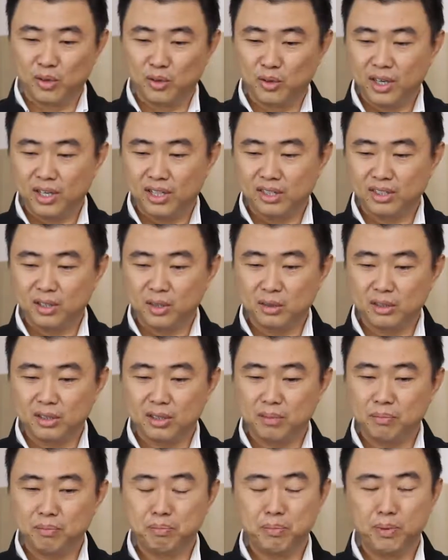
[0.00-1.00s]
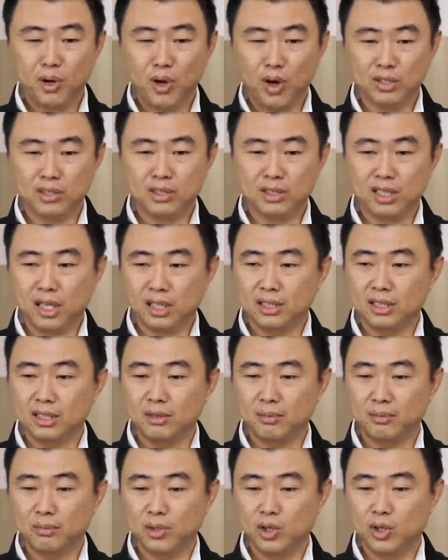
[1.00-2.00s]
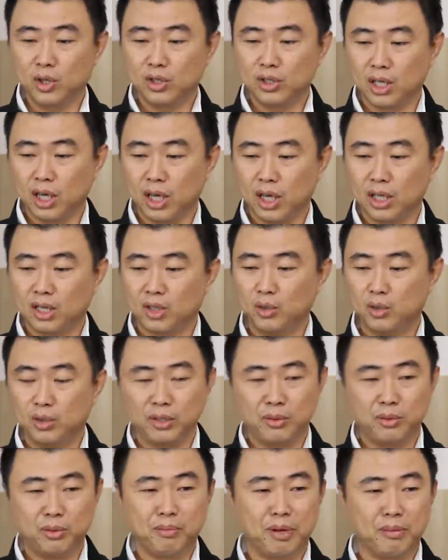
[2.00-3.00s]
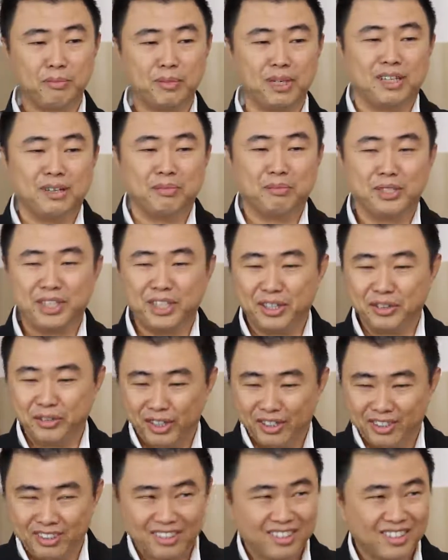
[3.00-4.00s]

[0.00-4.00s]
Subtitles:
Alright, so the blog started because I couldn't remember the material.